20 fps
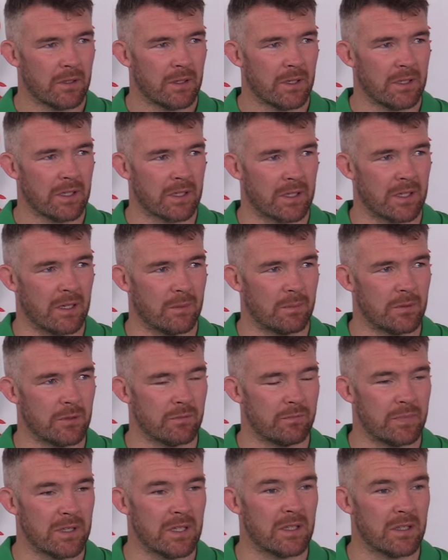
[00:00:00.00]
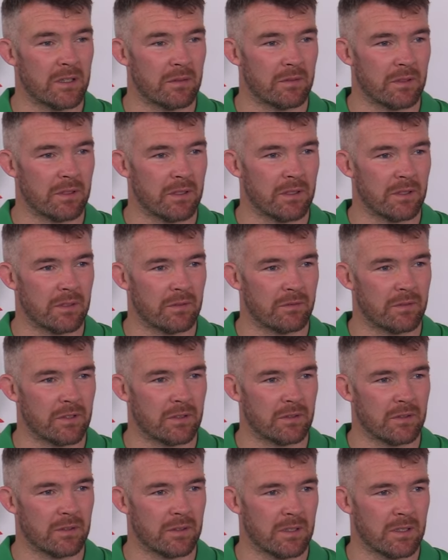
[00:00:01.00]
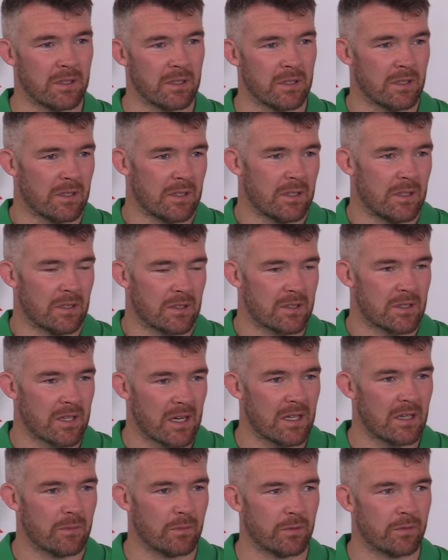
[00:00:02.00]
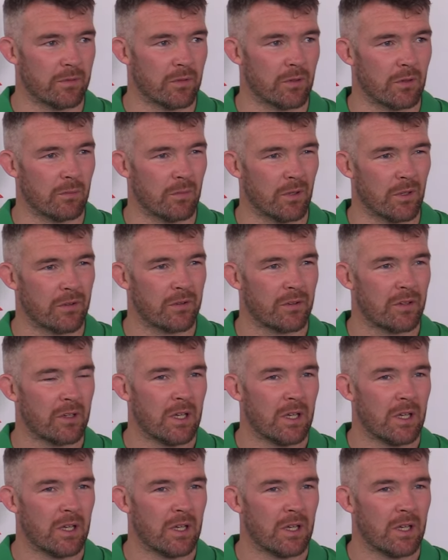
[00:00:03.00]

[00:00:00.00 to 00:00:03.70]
I think it helps. You've been in the stadium before, but